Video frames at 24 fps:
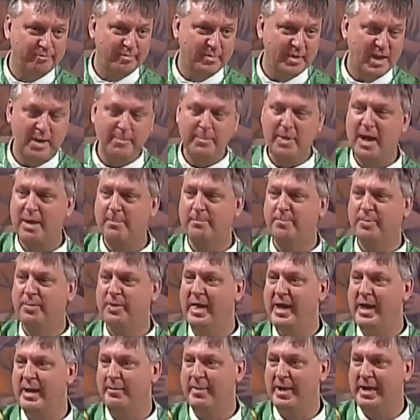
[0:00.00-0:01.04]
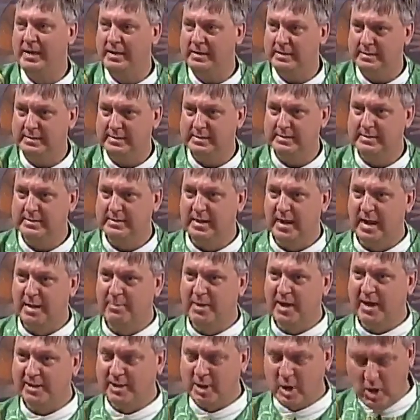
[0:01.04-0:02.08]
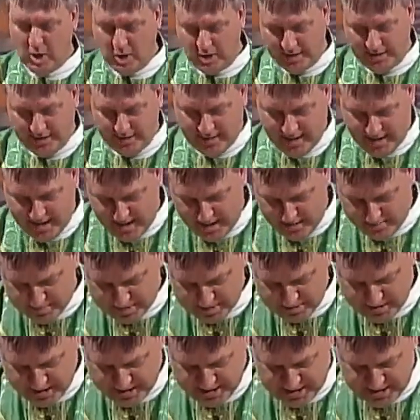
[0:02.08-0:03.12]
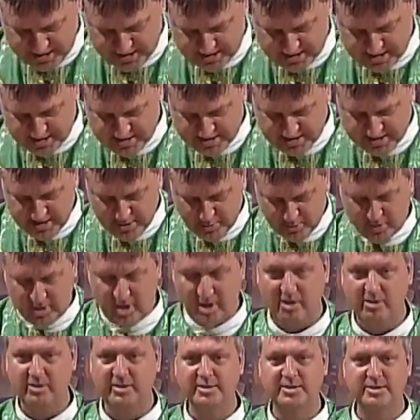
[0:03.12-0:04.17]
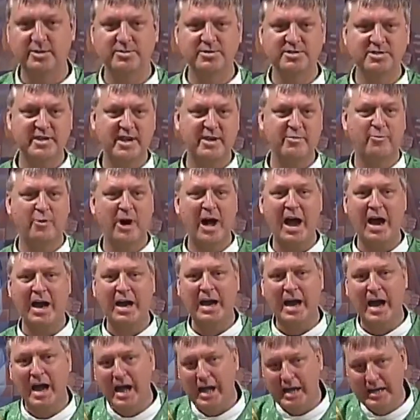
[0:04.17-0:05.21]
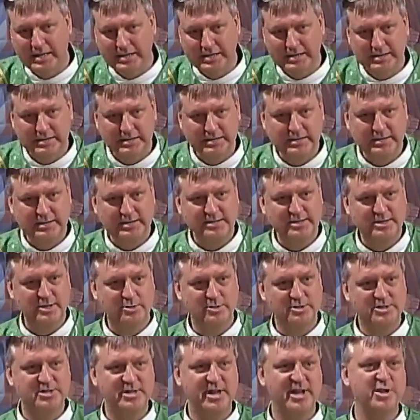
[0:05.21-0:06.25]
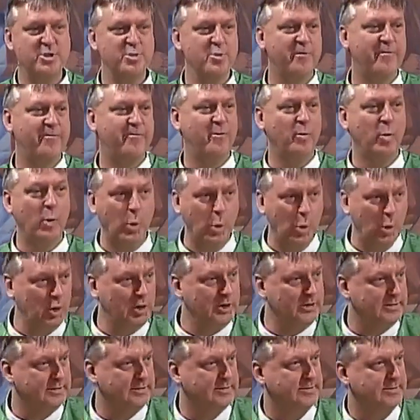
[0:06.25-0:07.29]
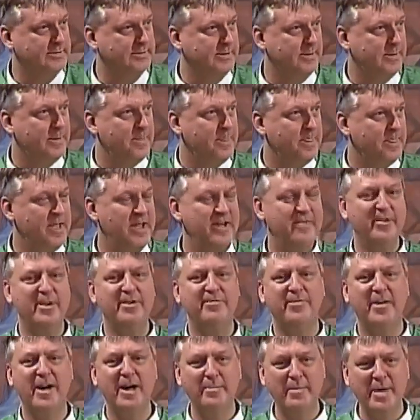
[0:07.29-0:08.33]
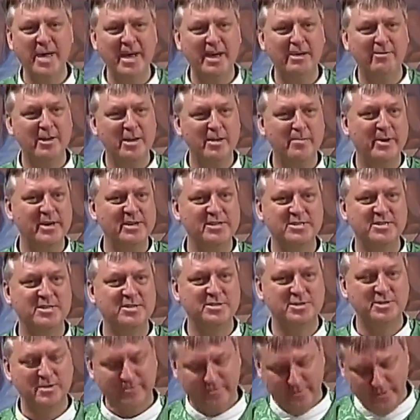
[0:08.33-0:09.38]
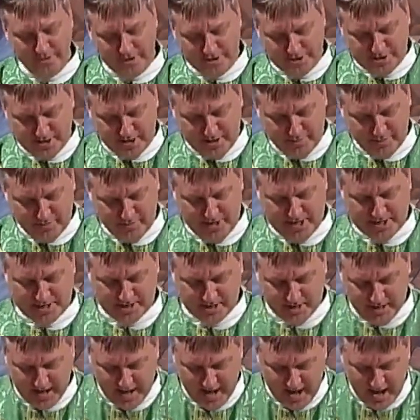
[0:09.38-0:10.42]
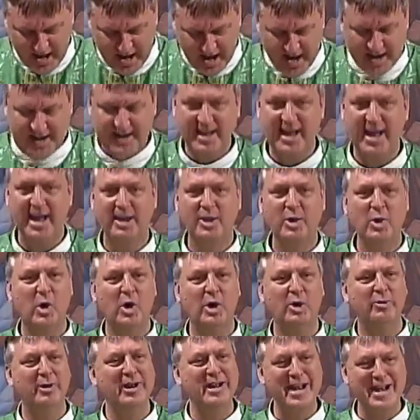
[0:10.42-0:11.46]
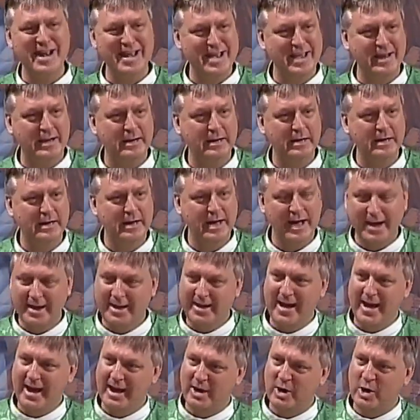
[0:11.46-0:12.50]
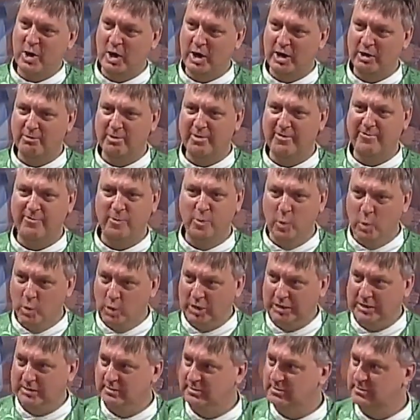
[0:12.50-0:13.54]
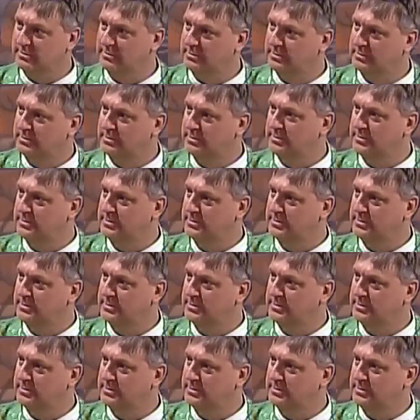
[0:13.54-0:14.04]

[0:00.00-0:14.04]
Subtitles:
I'm not blaming. I'm not calling names, right? Jesus says, don't say raka. Don't say you fool. Even if I'm angry at my sister for a legitimate reason, I can't call her an idiot. I can't call her a fool.